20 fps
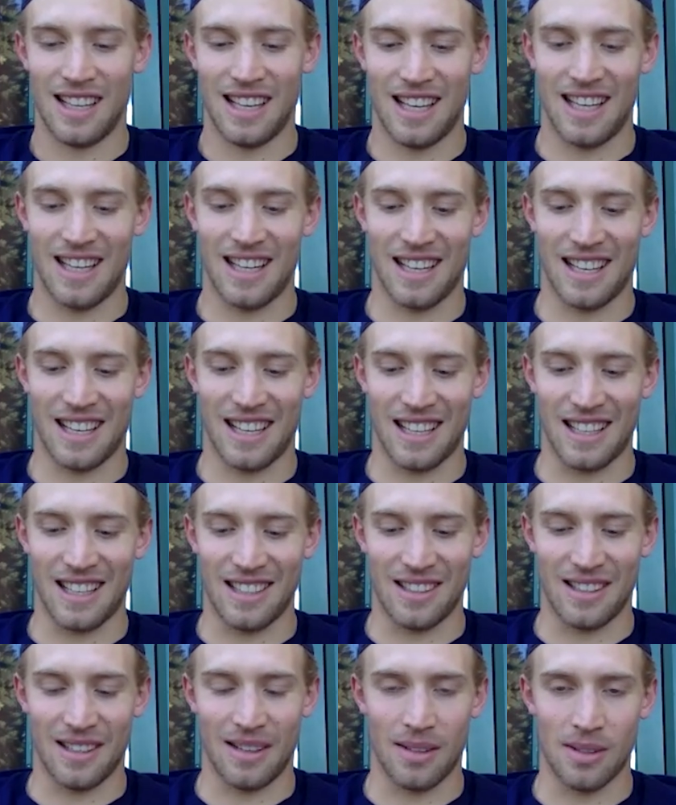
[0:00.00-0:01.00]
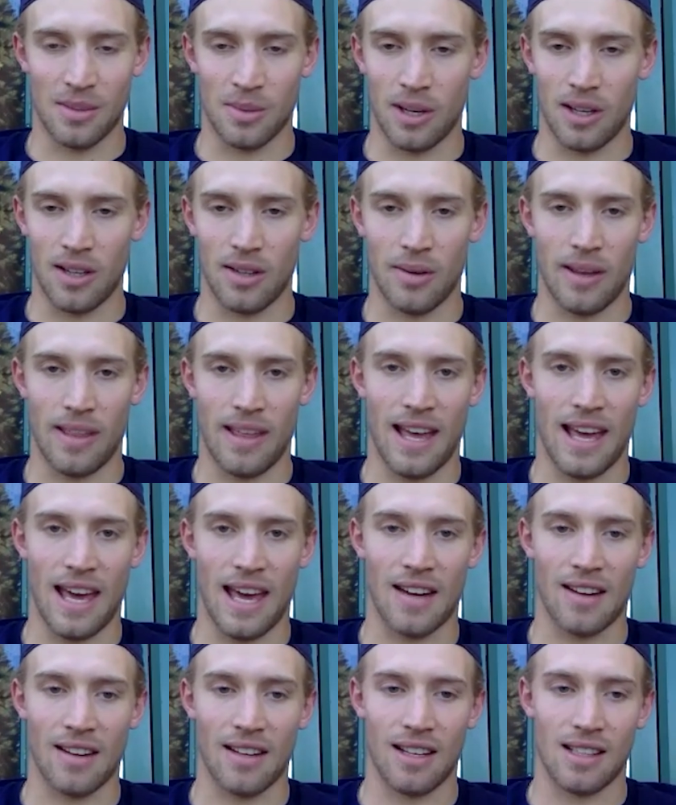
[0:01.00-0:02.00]
And it was weird the way they
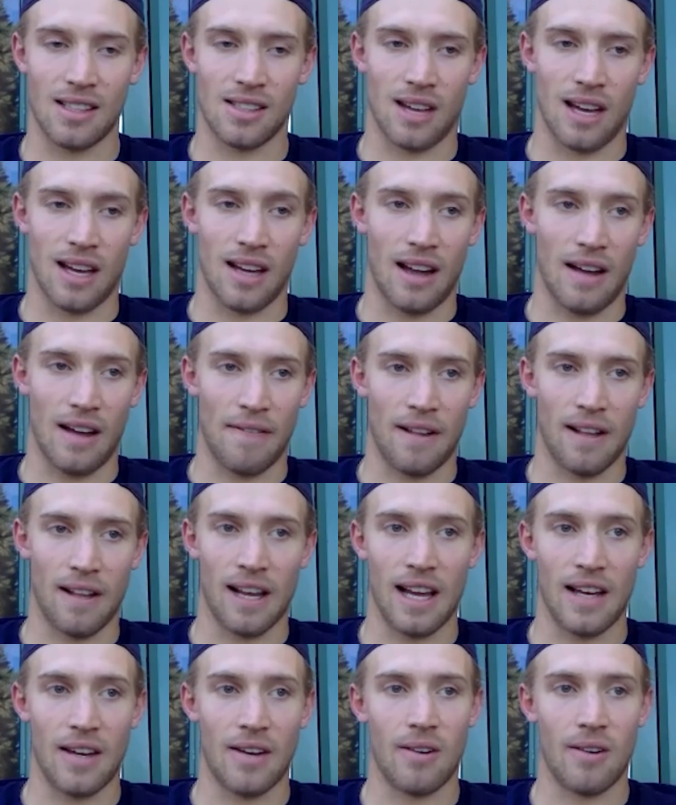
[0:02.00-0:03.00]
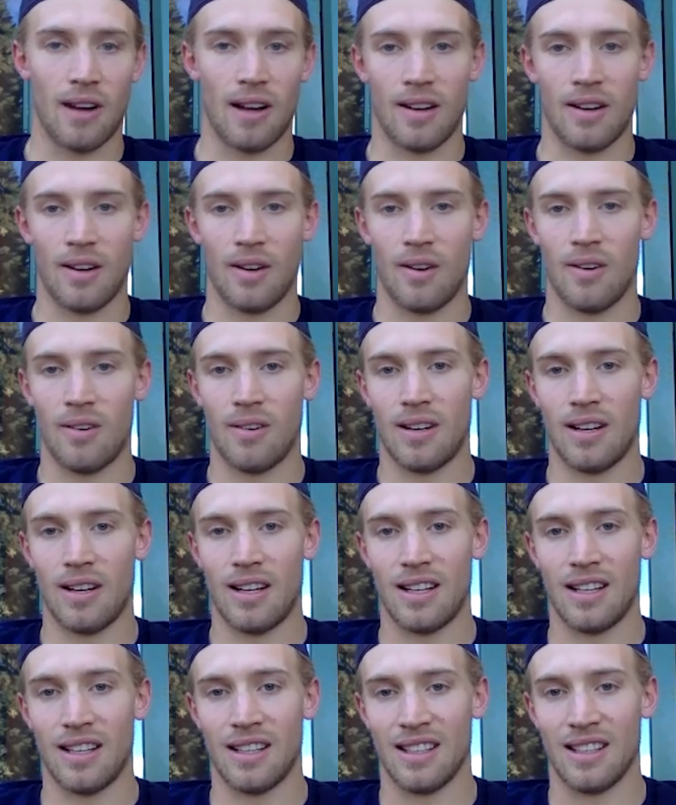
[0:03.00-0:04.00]
handled it. So I felt like I had
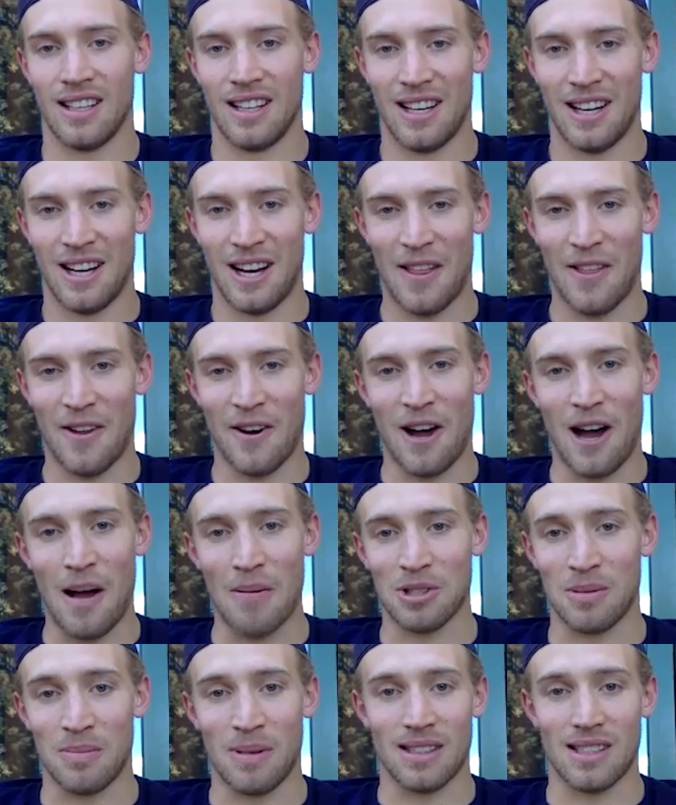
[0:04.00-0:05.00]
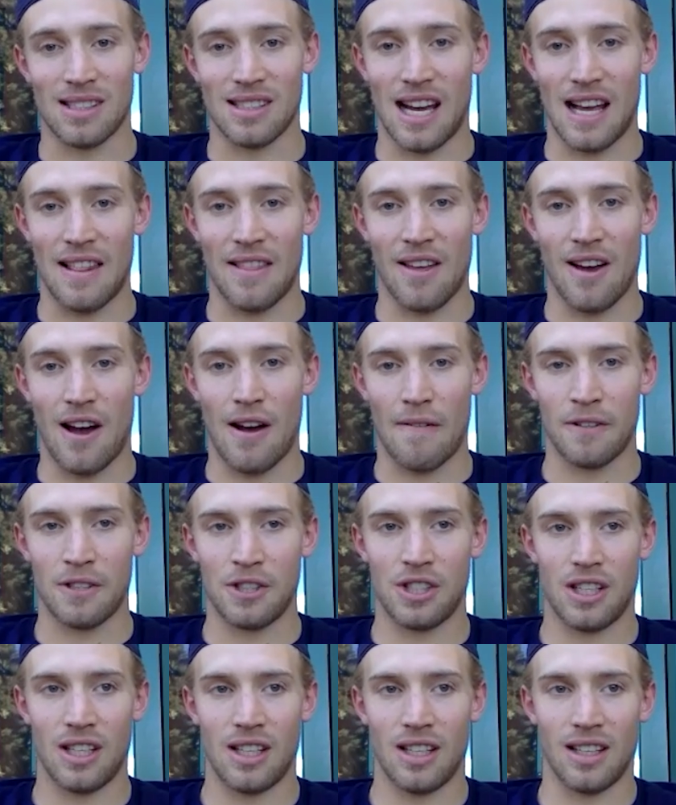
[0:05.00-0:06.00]
no other option but to sign the offer
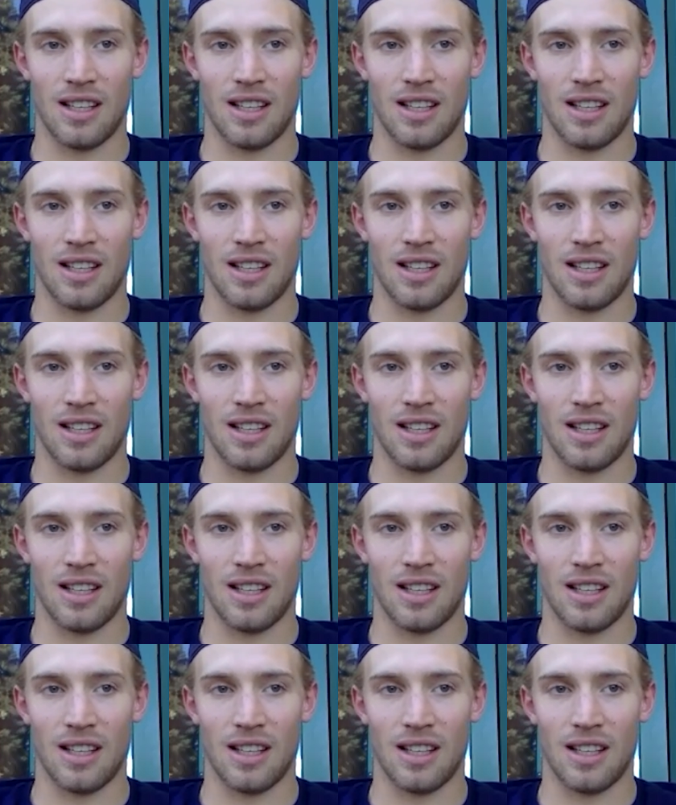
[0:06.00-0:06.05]
sheet.